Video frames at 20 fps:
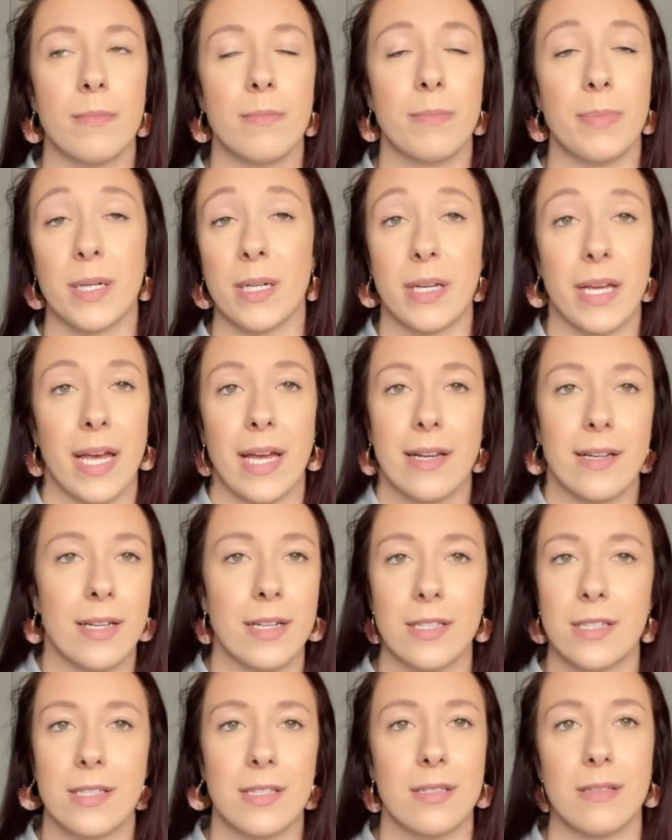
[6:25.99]
But again,
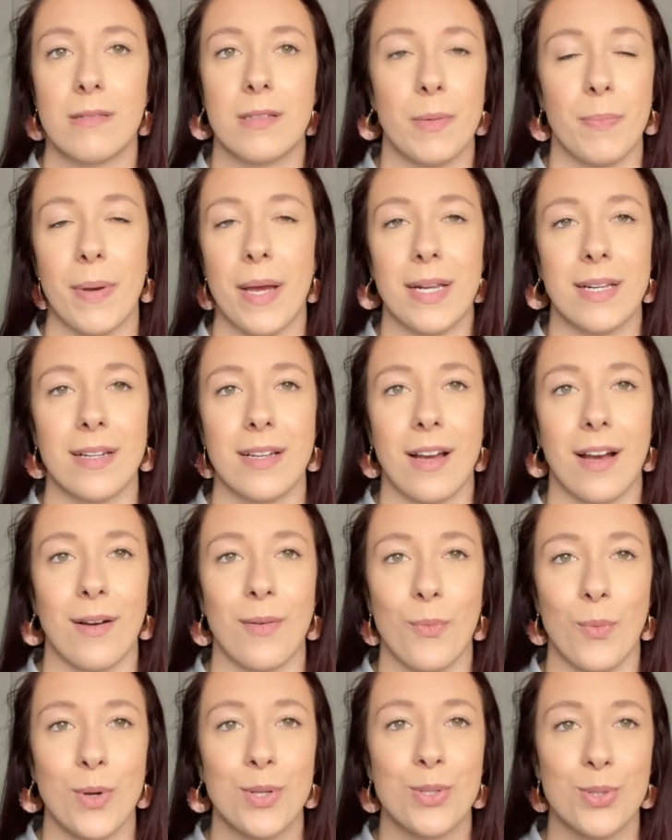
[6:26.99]
it's depending
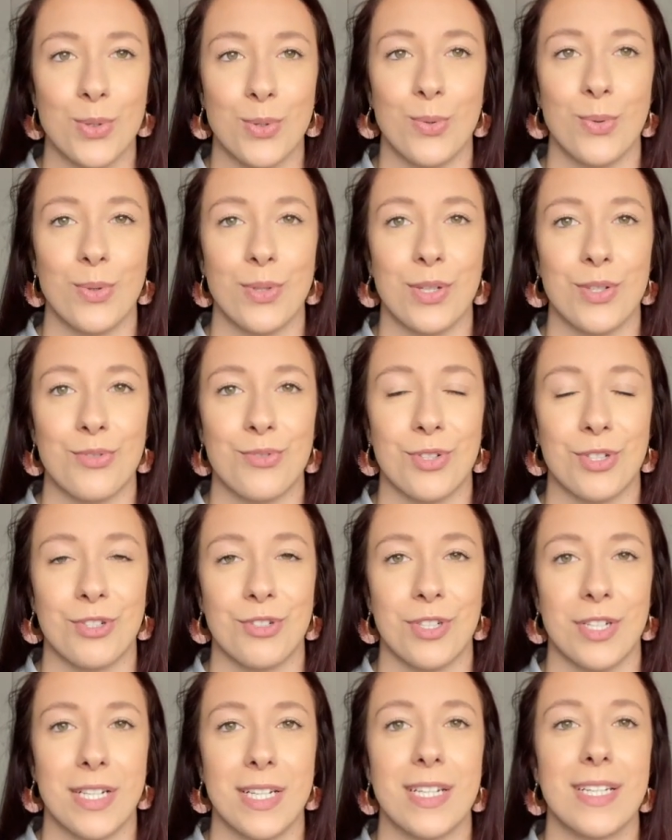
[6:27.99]
on what school district
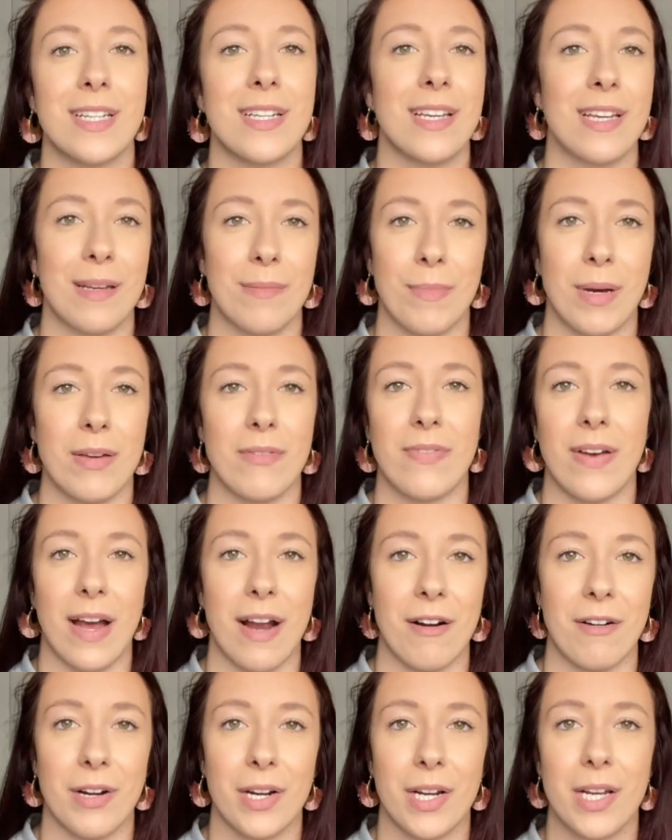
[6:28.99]
you're in, it might
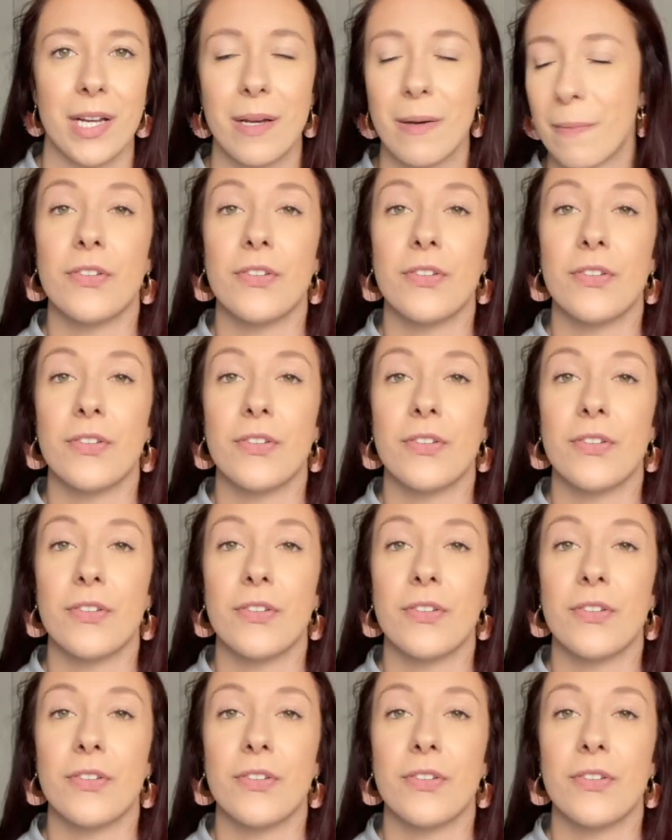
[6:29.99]
vary.